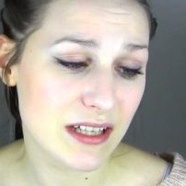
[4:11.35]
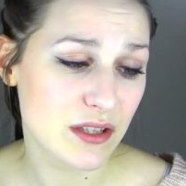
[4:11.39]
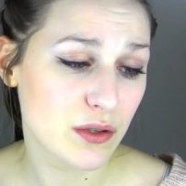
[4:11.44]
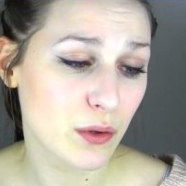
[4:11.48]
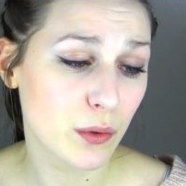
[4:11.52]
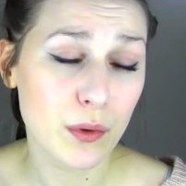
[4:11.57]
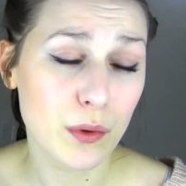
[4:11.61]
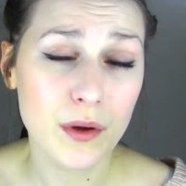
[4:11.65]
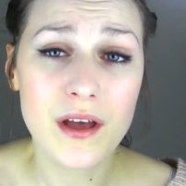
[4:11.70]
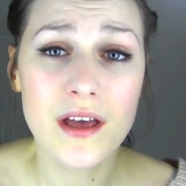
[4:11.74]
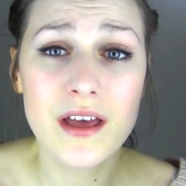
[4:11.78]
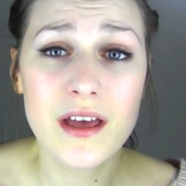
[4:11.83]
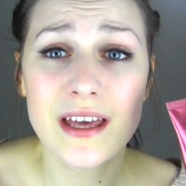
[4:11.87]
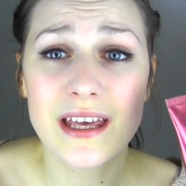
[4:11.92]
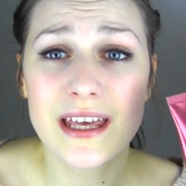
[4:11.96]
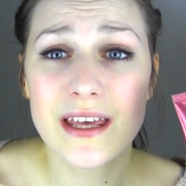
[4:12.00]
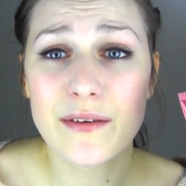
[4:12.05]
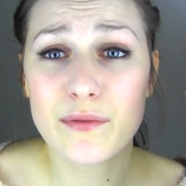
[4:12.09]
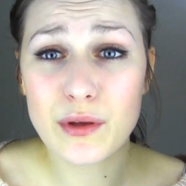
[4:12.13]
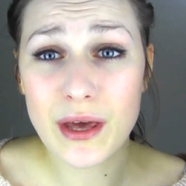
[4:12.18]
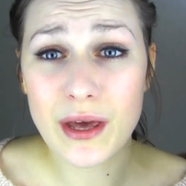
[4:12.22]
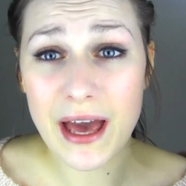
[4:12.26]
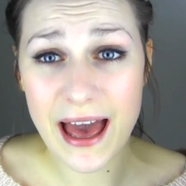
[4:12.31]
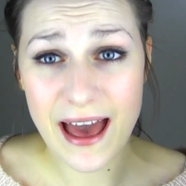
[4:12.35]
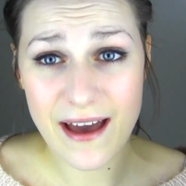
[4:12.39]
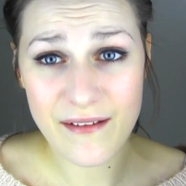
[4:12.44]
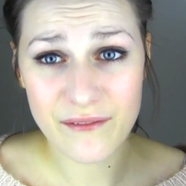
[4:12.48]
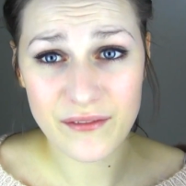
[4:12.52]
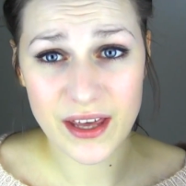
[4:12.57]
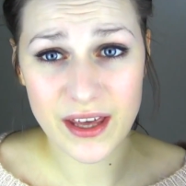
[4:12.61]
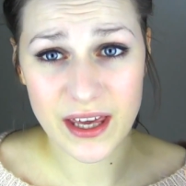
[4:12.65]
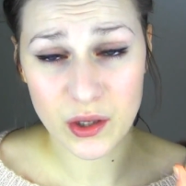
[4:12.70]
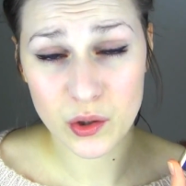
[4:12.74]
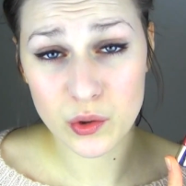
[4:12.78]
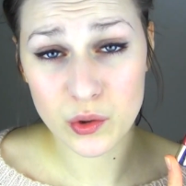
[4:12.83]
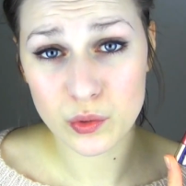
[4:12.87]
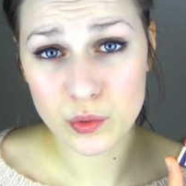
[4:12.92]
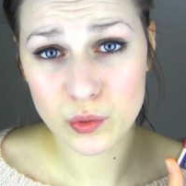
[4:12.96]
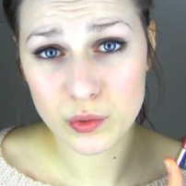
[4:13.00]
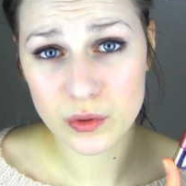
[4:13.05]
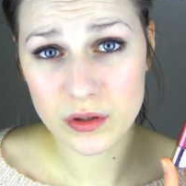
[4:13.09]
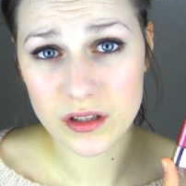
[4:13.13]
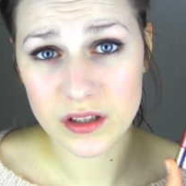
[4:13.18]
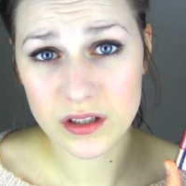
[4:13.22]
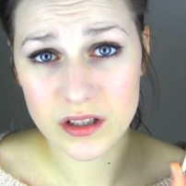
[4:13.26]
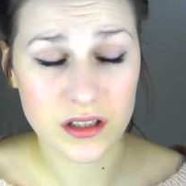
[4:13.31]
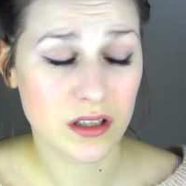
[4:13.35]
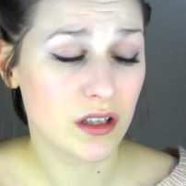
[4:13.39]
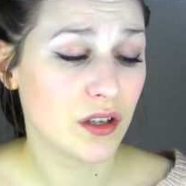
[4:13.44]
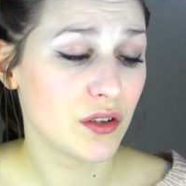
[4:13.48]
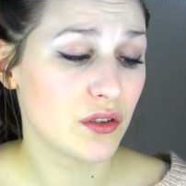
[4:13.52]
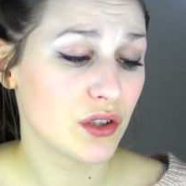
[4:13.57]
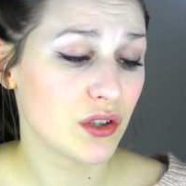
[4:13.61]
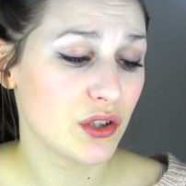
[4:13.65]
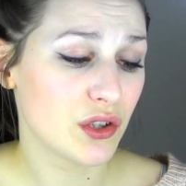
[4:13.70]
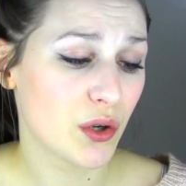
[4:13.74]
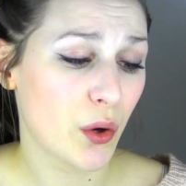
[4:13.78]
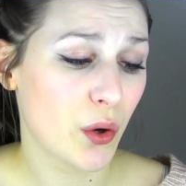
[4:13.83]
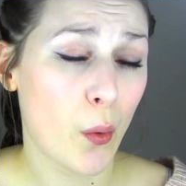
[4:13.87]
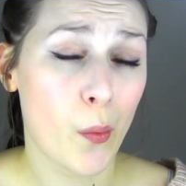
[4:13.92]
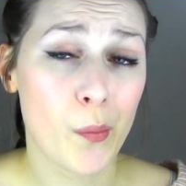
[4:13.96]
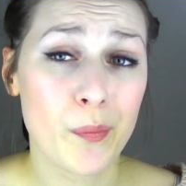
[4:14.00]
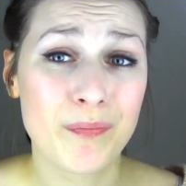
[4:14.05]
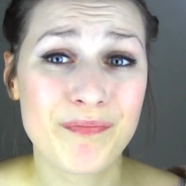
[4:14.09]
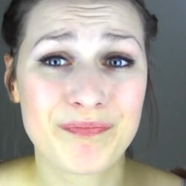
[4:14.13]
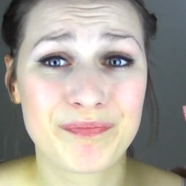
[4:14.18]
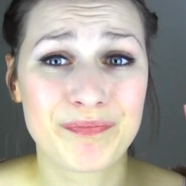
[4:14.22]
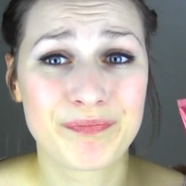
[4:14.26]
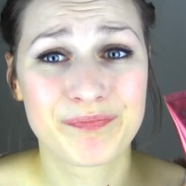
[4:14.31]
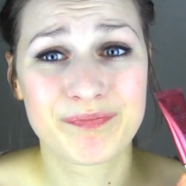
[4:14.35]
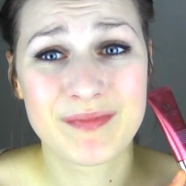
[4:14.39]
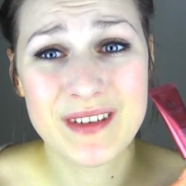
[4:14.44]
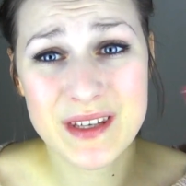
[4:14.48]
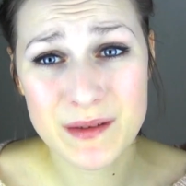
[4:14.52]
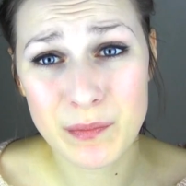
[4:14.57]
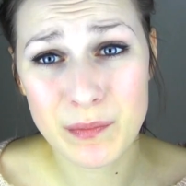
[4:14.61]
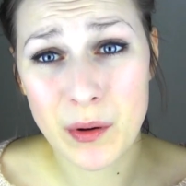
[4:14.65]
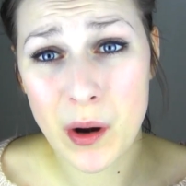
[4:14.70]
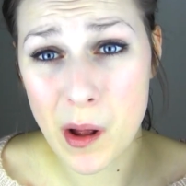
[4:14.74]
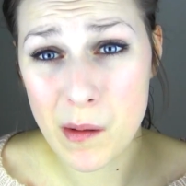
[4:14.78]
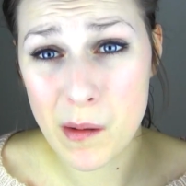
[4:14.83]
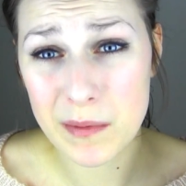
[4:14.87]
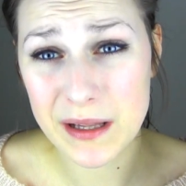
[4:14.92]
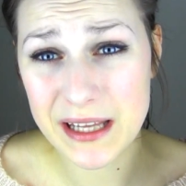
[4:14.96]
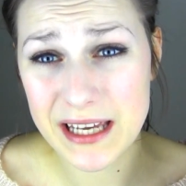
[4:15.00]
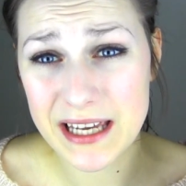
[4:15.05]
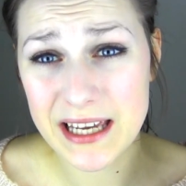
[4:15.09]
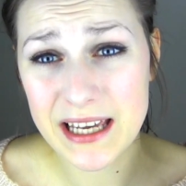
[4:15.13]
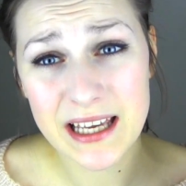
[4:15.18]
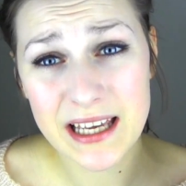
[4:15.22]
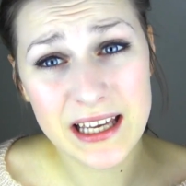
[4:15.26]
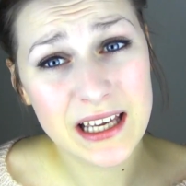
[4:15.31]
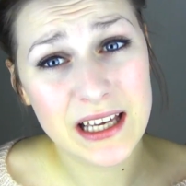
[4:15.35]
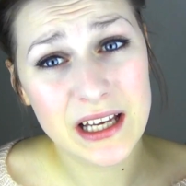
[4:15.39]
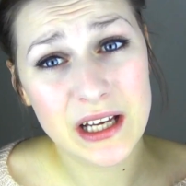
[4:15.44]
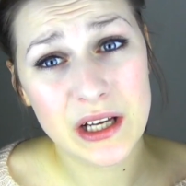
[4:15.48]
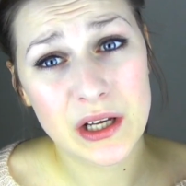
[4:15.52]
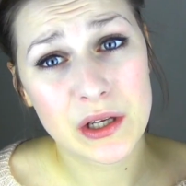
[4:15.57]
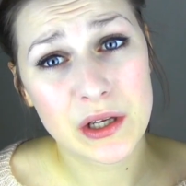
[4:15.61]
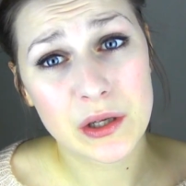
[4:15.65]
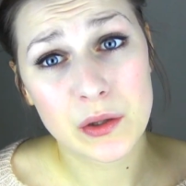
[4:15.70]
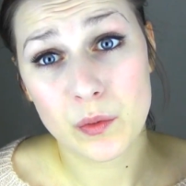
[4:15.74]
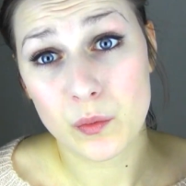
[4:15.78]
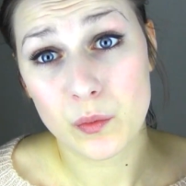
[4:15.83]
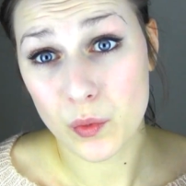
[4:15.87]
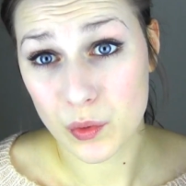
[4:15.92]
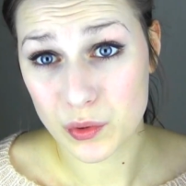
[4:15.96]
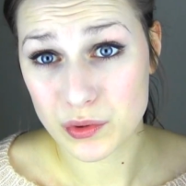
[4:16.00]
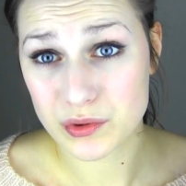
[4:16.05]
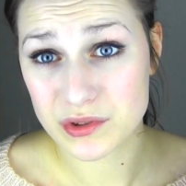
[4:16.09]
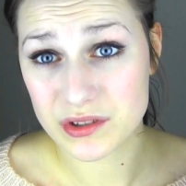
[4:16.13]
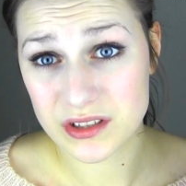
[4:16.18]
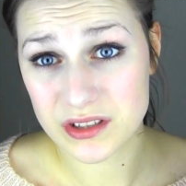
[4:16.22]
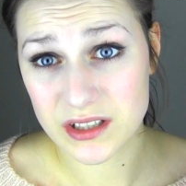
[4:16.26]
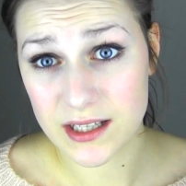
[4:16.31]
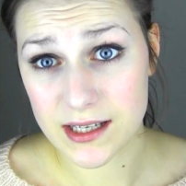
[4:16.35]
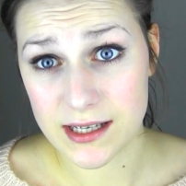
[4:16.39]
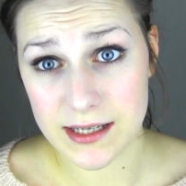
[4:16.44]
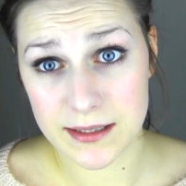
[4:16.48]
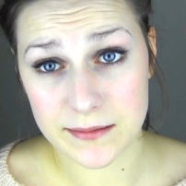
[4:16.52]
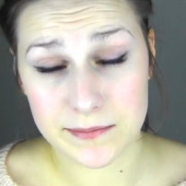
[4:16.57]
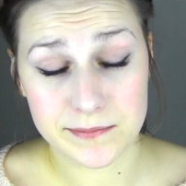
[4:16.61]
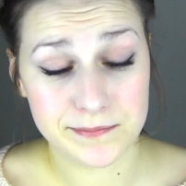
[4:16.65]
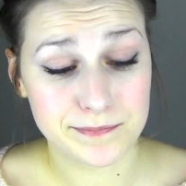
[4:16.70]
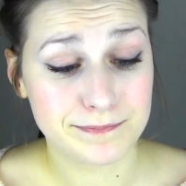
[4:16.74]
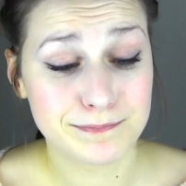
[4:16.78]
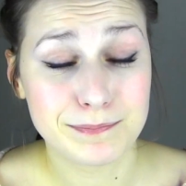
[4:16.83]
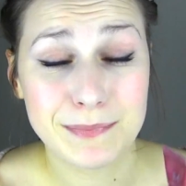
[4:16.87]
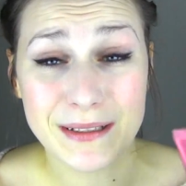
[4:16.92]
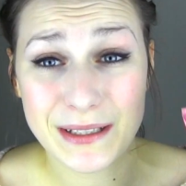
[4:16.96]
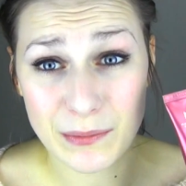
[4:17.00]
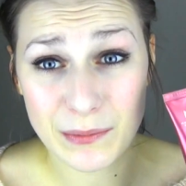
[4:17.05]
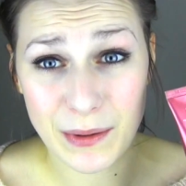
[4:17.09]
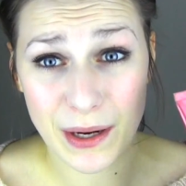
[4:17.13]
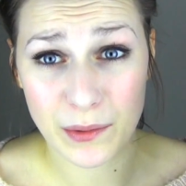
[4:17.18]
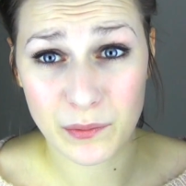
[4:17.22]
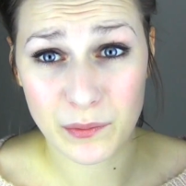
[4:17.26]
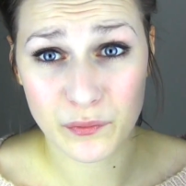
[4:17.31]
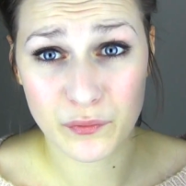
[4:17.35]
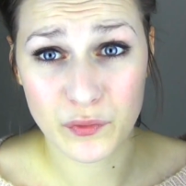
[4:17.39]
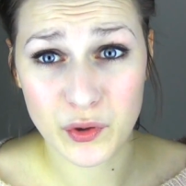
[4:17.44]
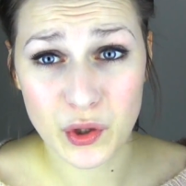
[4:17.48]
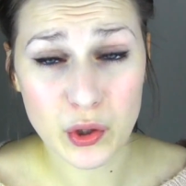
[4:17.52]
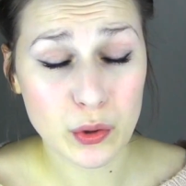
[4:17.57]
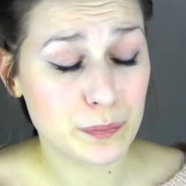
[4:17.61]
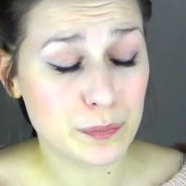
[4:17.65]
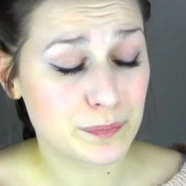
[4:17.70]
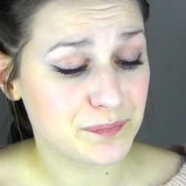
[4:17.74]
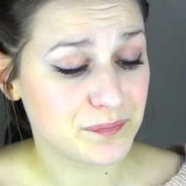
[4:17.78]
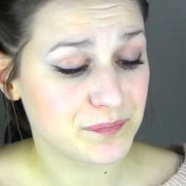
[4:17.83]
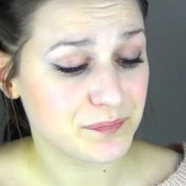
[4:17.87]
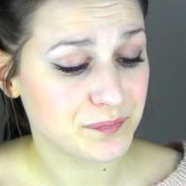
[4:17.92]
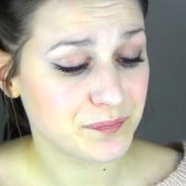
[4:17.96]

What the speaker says: So if you have a cool undertone, this probably won't be the right one for you.